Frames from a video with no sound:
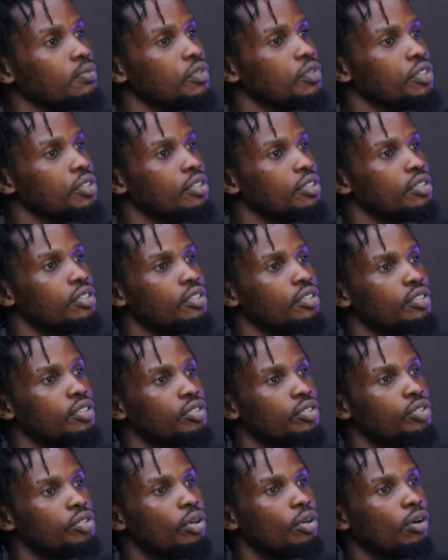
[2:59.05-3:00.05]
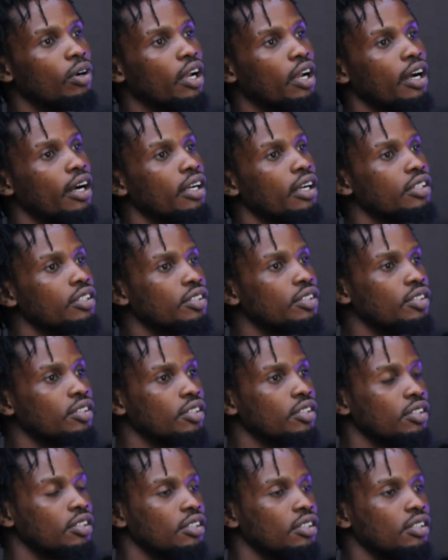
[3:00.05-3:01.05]
These young
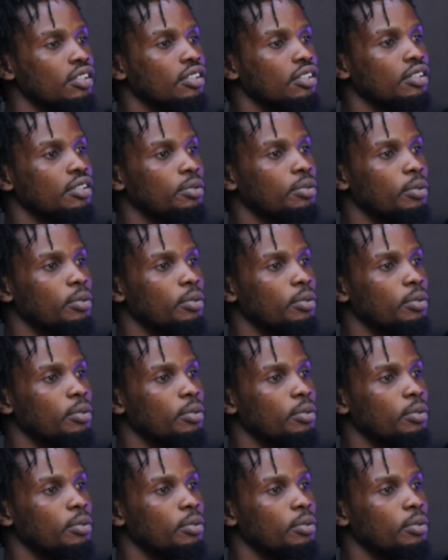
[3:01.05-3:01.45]
guys, they